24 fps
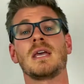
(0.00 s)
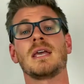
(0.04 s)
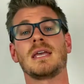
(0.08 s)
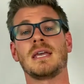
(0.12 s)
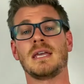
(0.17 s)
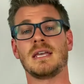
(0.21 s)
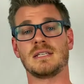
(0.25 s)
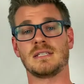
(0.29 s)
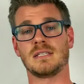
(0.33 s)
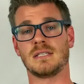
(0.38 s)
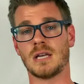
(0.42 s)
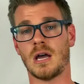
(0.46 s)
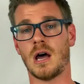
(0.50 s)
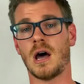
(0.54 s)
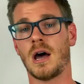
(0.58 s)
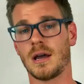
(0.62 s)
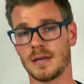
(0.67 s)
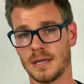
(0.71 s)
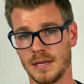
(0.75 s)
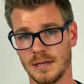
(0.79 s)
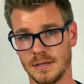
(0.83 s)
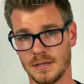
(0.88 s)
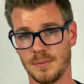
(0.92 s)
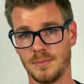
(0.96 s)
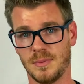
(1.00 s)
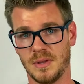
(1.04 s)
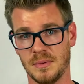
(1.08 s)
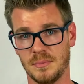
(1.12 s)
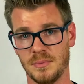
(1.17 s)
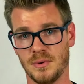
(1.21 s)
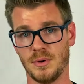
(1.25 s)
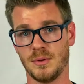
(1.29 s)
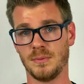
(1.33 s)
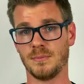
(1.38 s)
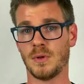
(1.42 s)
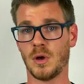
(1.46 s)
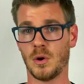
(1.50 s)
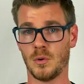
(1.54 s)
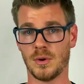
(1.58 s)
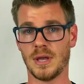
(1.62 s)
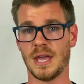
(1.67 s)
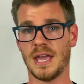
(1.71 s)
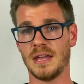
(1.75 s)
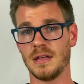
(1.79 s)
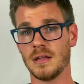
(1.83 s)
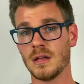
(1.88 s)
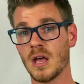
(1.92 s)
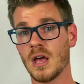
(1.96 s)
is talking to people,
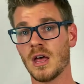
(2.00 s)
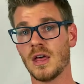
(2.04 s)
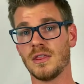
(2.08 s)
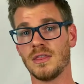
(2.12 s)
okay?